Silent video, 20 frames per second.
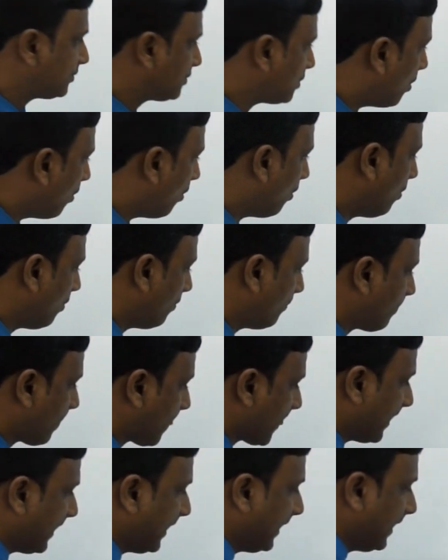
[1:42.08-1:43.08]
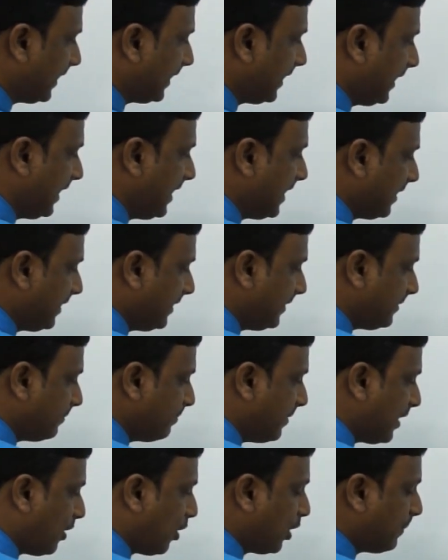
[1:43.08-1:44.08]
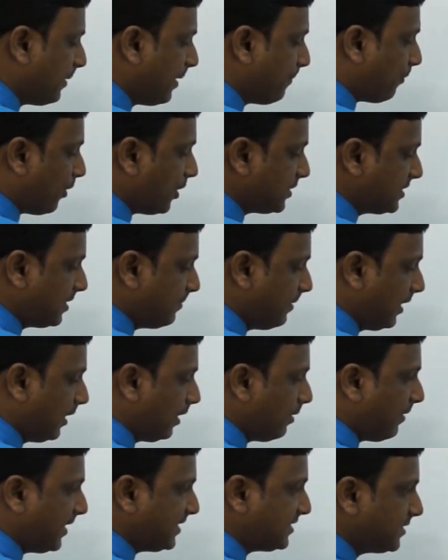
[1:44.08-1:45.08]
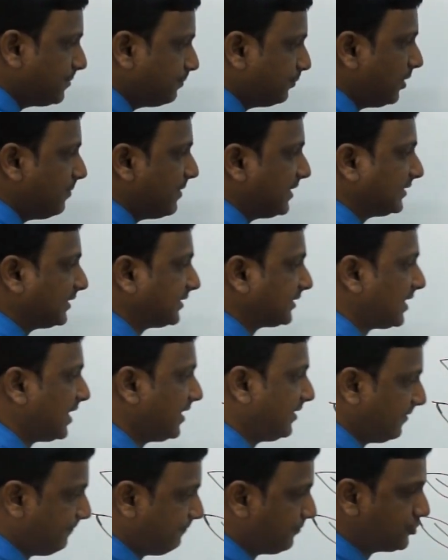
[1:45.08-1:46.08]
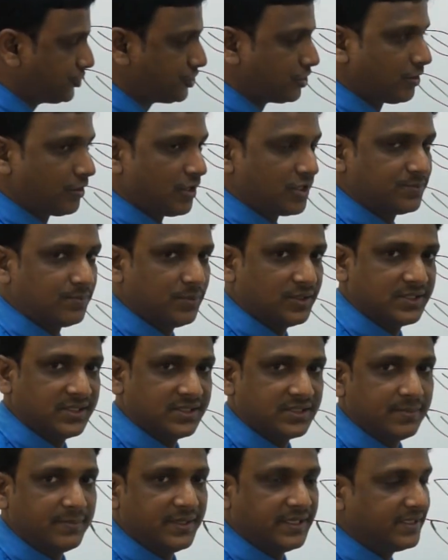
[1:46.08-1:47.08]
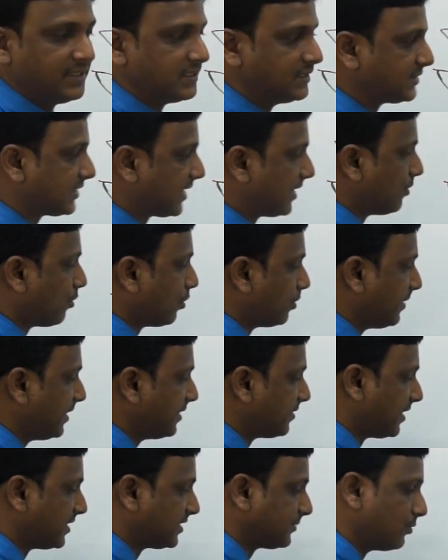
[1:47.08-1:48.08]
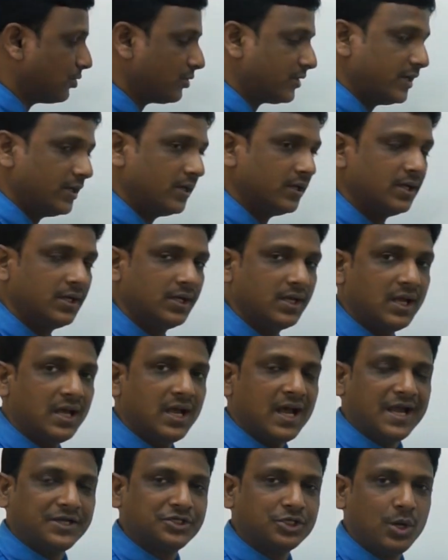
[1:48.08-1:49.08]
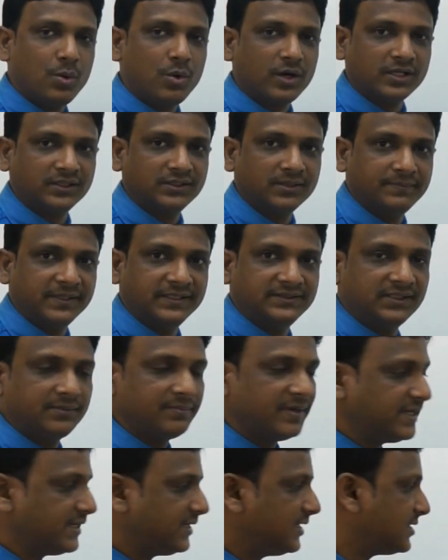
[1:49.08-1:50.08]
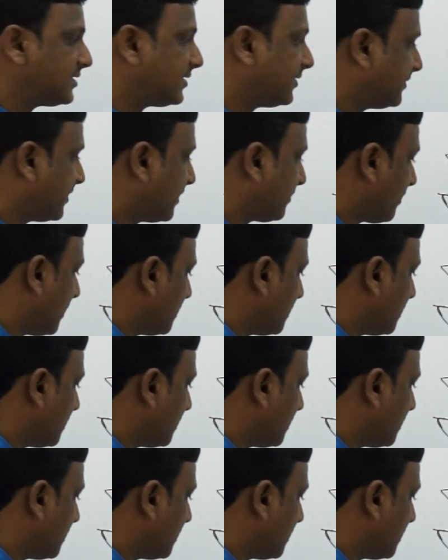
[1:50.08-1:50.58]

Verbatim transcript: so here it may not be possible by simple methods like diffusion or osmosis the materials cannot be transported actually what are the basic materials that are